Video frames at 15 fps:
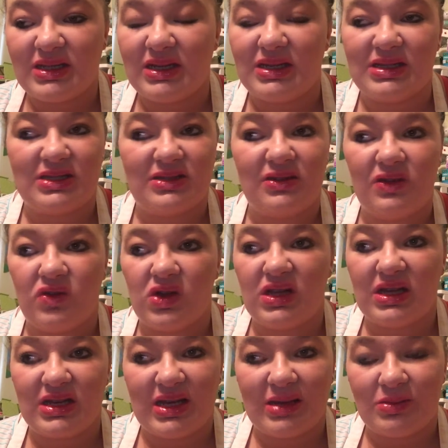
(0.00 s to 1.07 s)
It is
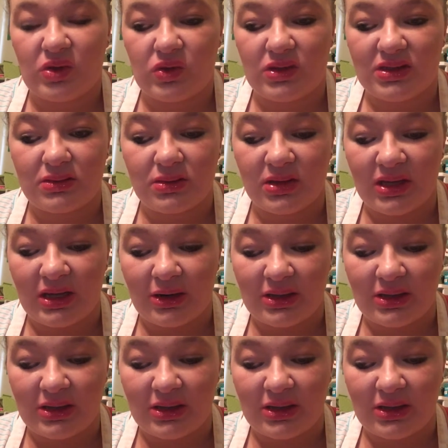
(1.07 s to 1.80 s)
literally named Crystal Clear.